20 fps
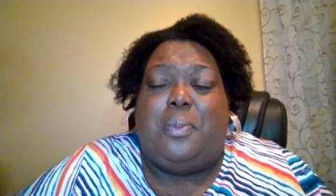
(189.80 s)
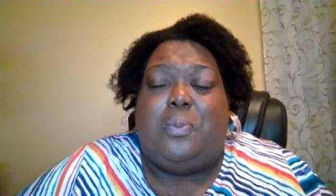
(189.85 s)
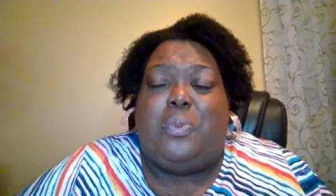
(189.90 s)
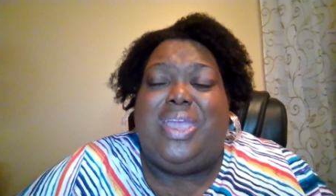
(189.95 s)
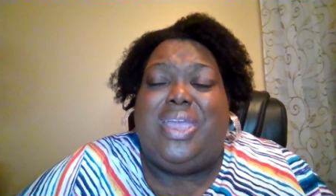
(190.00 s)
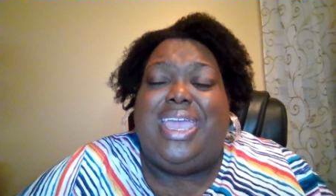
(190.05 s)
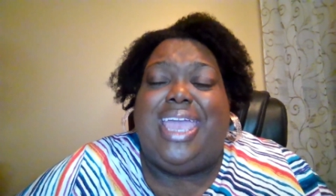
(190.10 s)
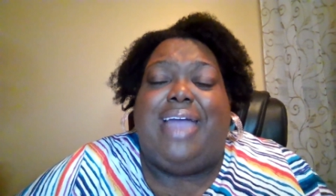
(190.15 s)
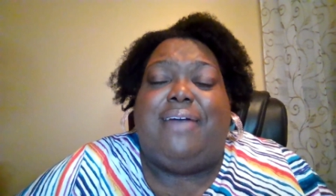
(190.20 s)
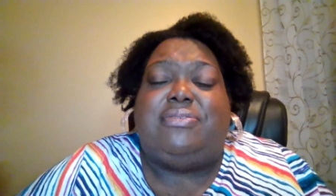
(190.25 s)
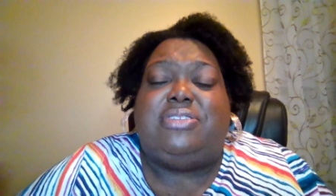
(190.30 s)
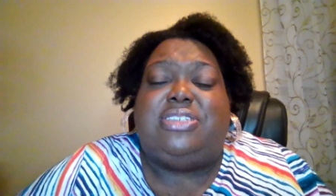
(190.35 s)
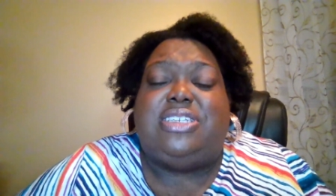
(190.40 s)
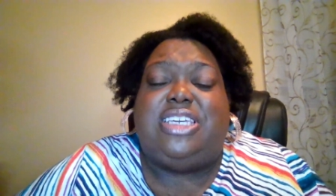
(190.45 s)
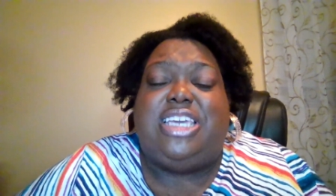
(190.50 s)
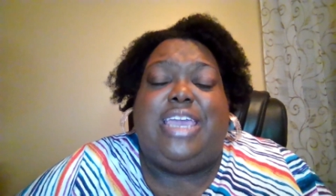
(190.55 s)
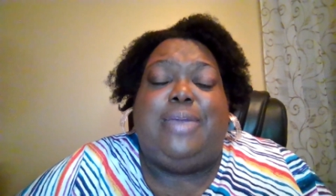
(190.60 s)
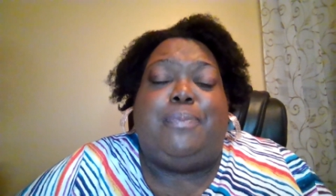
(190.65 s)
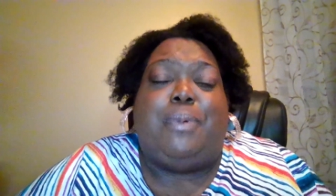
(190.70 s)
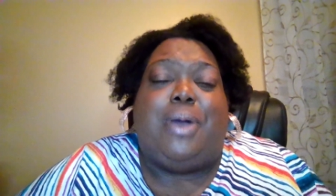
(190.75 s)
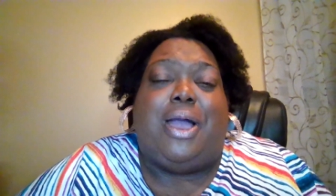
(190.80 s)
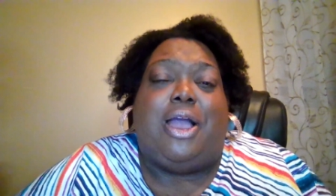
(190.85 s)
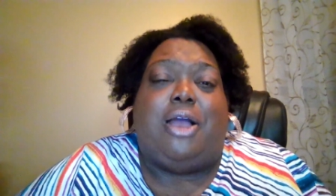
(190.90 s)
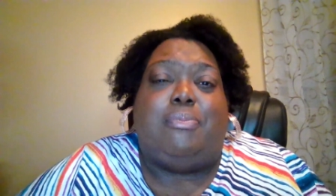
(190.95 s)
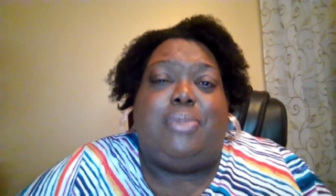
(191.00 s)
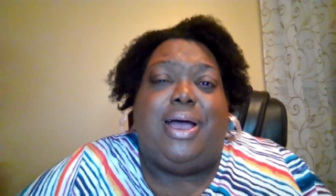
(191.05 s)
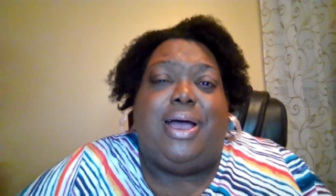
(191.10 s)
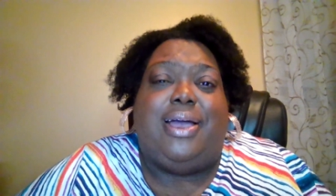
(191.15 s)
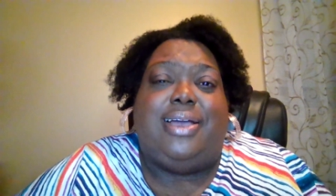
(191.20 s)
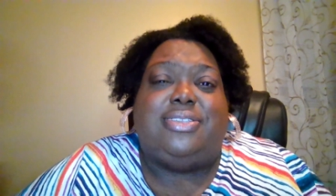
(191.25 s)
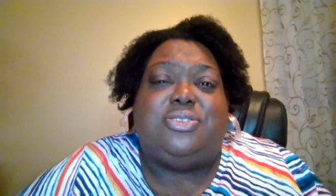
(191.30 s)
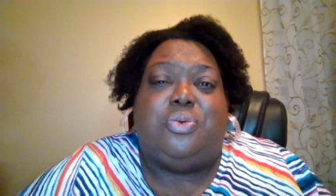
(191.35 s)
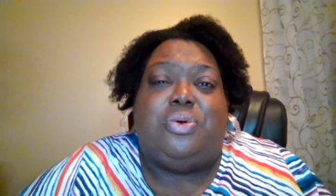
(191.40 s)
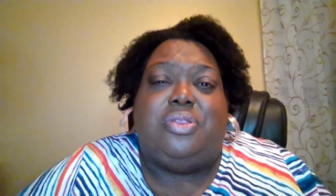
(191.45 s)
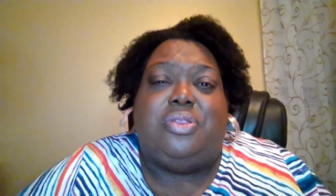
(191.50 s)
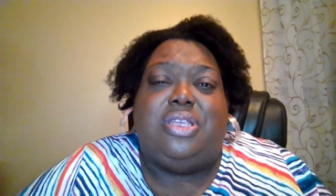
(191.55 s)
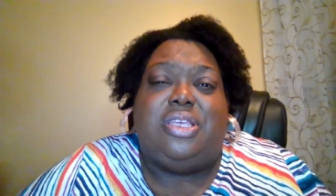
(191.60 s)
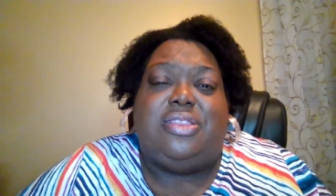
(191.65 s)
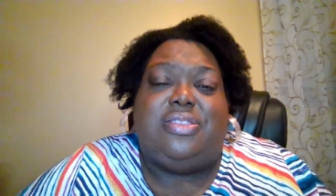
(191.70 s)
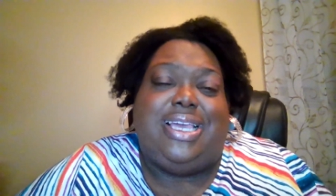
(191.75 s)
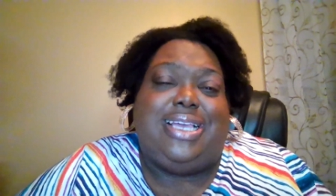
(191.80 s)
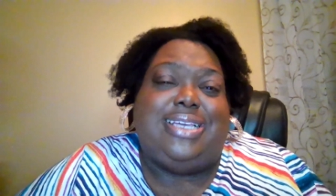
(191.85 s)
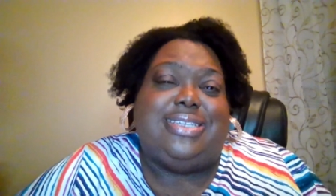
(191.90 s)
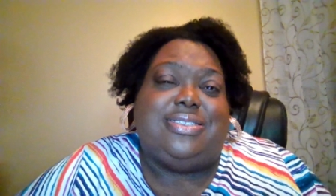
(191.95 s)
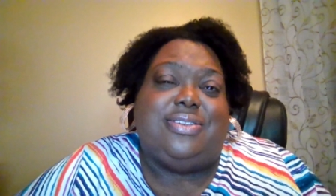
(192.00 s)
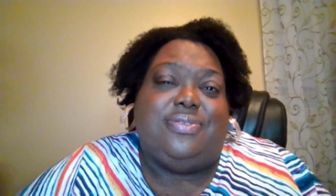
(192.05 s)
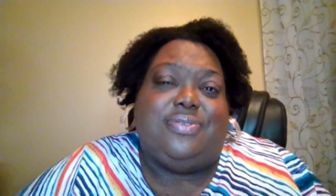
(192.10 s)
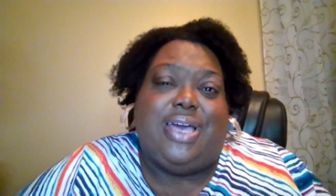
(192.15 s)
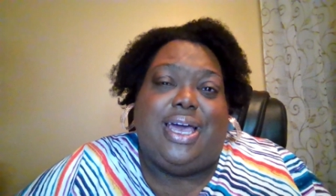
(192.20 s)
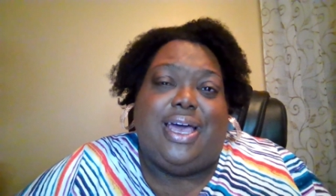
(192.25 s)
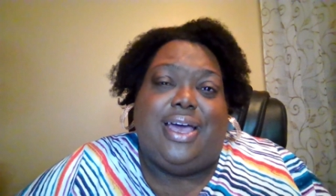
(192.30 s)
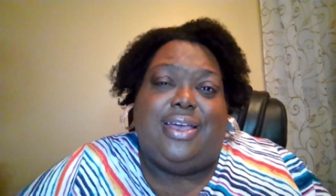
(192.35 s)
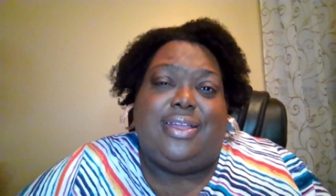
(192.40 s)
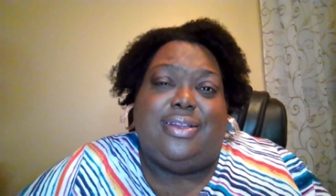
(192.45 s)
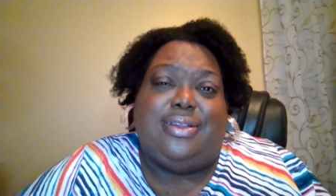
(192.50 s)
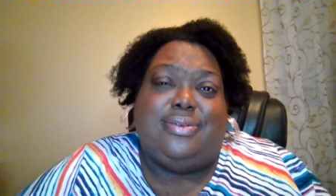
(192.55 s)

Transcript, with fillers: We have to keep our minds on the things of God